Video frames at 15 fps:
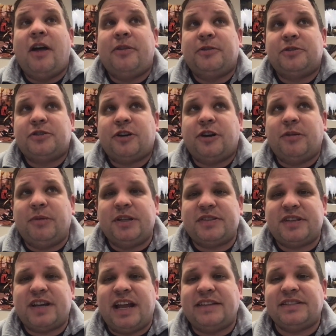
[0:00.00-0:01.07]
other
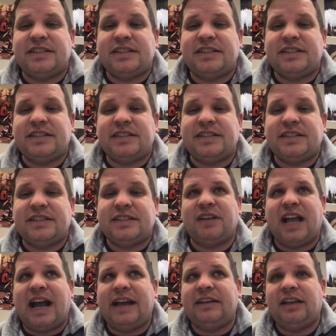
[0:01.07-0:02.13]
tournaments and has a different set of
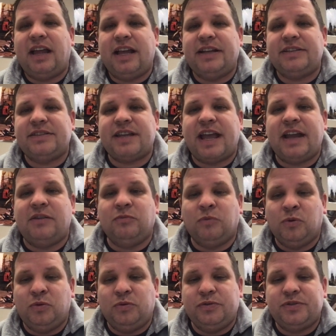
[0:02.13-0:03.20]
guidelines and
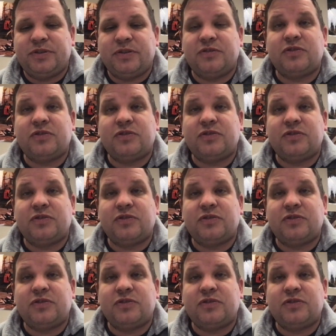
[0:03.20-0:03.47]
rules.